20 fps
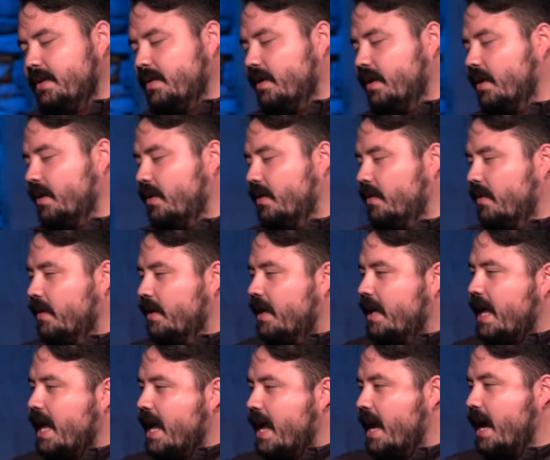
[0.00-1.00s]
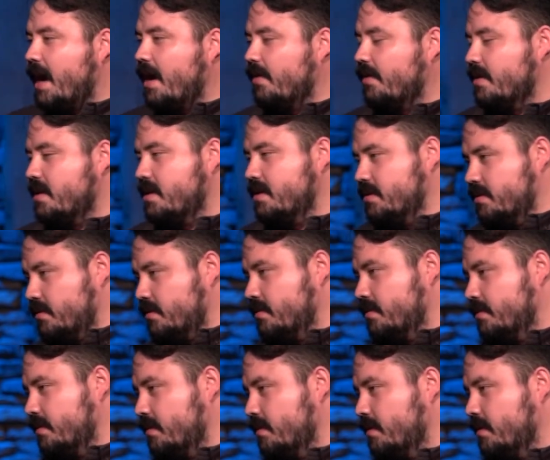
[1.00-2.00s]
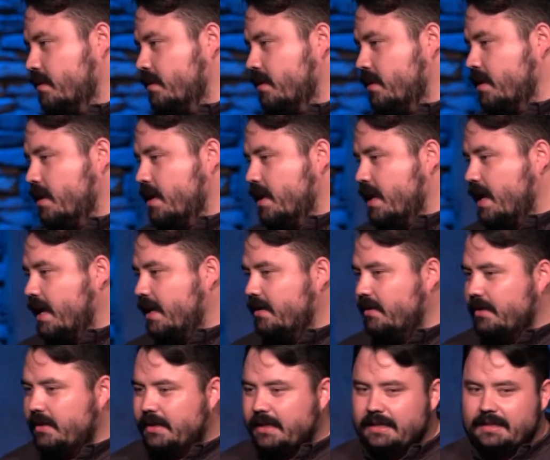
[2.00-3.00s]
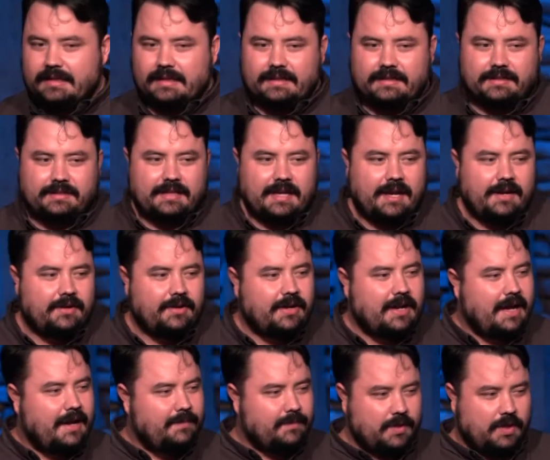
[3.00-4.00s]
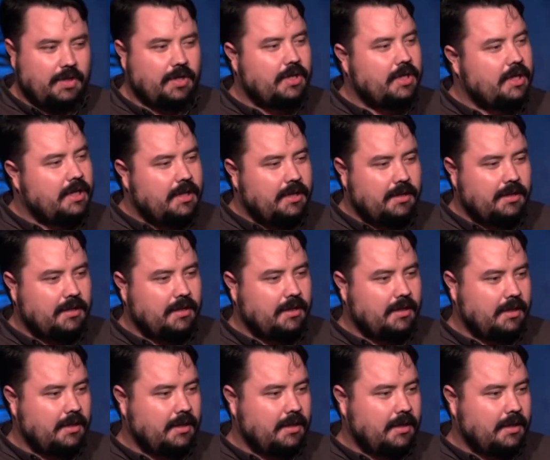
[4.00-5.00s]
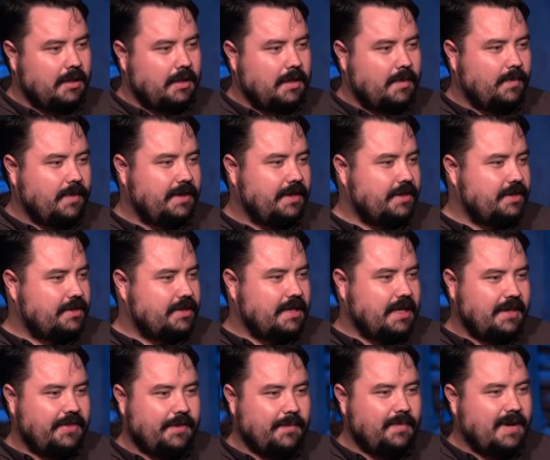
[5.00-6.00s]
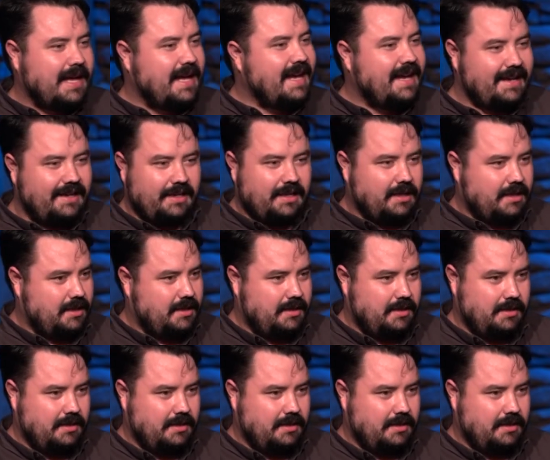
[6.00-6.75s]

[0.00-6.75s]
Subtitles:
you go, "Hey, how are you?" And you get this standard, "I'm good," but there's nothing behind it.